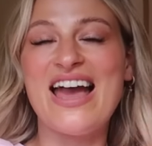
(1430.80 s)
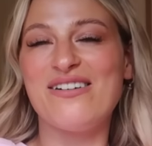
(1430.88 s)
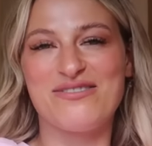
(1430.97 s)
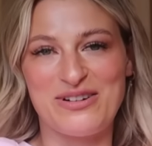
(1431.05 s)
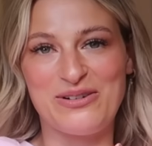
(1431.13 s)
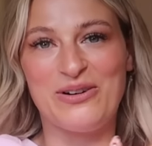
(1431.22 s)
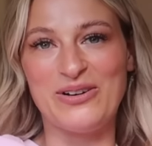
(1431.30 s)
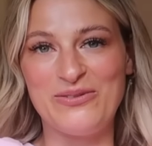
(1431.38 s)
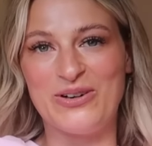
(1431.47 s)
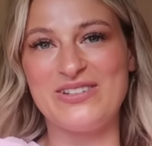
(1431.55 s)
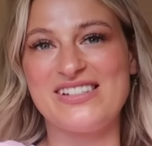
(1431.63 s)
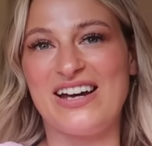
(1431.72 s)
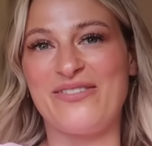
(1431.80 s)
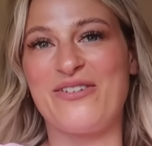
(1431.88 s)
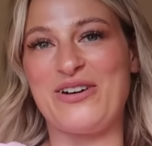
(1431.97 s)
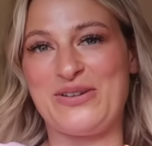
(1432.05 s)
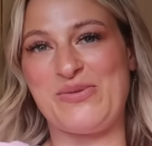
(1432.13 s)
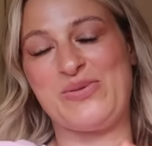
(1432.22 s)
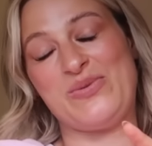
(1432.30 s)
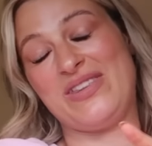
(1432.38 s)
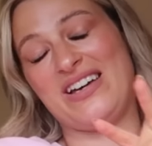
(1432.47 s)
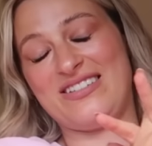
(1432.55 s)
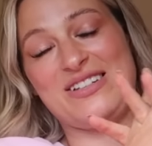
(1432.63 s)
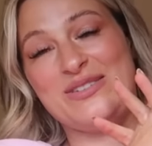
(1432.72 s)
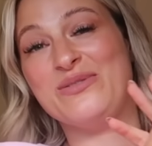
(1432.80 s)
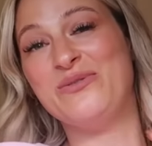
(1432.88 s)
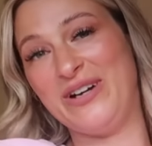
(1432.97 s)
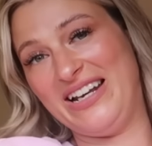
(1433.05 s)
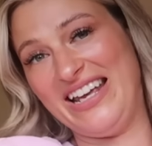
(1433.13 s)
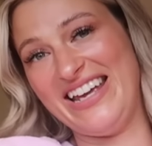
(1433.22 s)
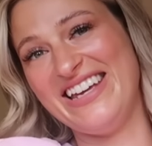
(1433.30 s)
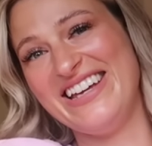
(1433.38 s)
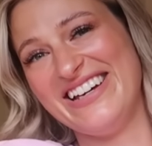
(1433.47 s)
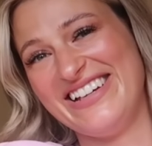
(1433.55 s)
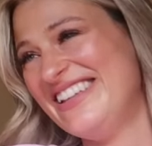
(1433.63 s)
Everyone wants to have Christmas with us because of Winnie.